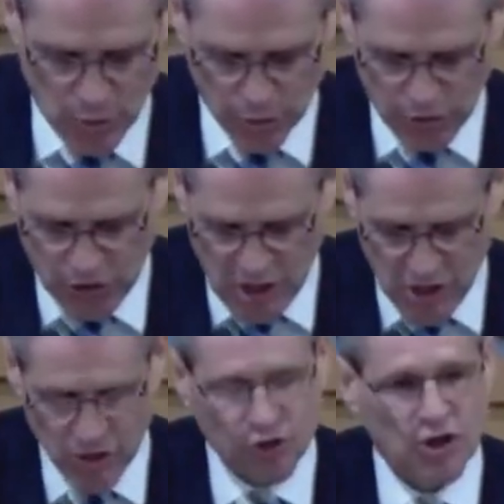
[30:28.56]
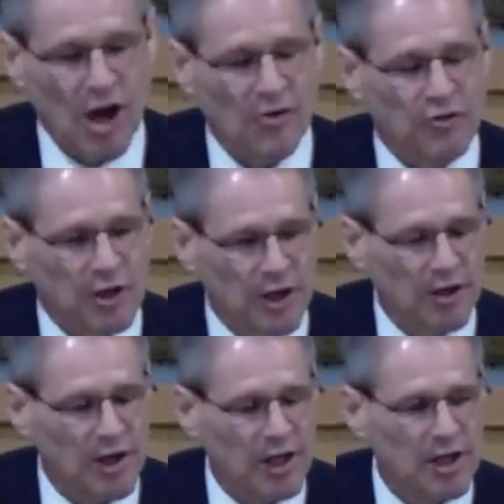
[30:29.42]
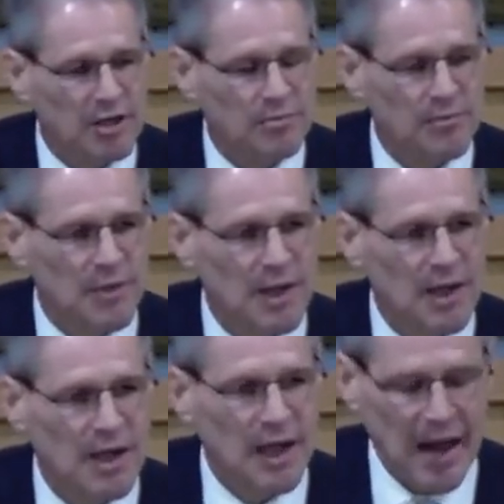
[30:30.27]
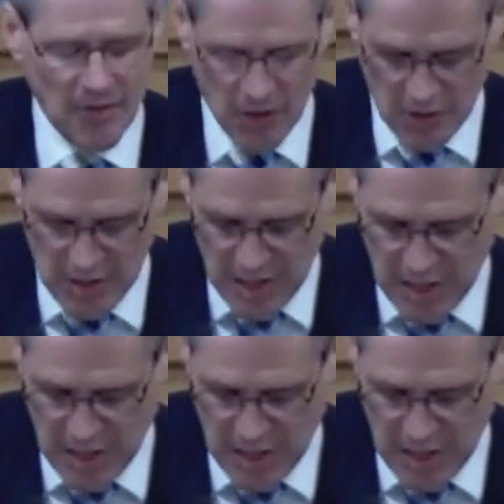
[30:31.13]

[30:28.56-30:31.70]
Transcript: see yourself clearly and the need